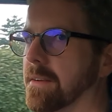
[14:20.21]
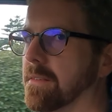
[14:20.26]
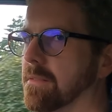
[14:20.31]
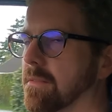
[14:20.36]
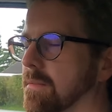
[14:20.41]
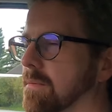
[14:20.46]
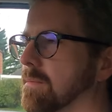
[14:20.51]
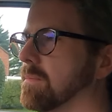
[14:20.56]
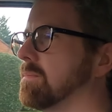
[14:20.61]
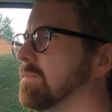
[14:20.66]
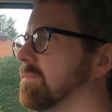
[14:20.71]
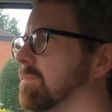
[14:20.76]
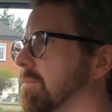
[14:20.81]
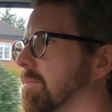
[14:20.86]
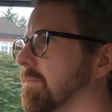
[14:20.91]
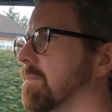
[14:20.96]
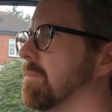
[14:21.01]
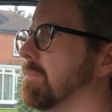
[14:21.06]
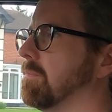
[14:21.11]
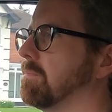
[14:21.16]

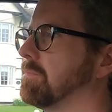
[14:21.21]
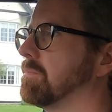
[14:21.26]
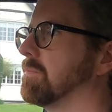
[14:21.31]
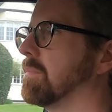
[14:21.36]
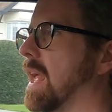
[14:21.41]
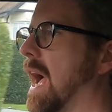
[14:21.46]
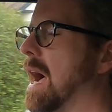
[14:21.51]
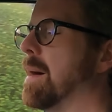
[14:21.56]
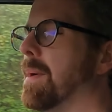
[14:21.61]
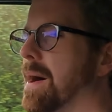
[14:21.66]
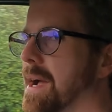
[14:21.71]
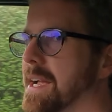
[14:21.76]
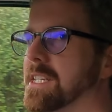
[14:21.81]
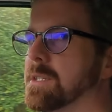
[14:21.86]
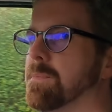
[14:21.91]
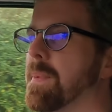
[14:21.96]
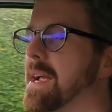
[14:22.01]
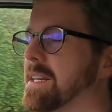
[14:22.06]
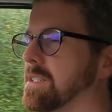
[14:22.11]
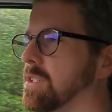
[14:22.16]
Am I
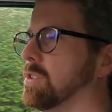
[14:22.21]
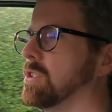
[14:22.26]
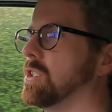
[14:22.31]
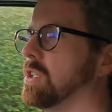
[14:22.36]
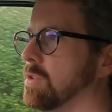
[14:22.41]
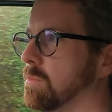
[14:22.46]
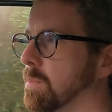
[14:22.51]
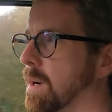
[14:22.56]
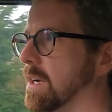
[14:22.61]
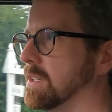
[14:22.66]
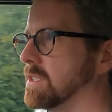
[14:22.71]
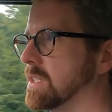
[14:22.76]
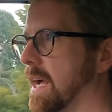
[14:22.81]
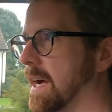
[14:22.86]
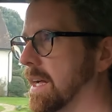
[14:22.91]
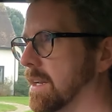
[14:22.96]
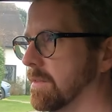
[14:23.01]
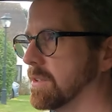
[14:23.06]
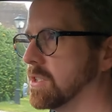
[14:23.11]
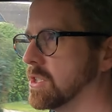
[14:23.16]
expecting too much
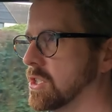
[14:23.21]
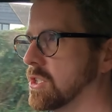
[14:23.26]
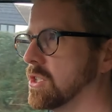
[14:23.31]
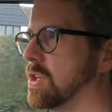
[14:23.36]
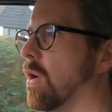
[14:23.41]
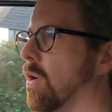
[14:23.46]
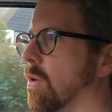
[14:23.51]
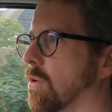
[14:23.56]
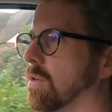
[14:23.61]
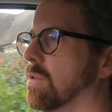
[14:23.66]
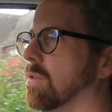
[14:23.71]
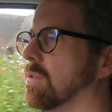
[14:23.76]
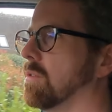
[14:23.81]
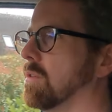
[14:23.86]
out of a stock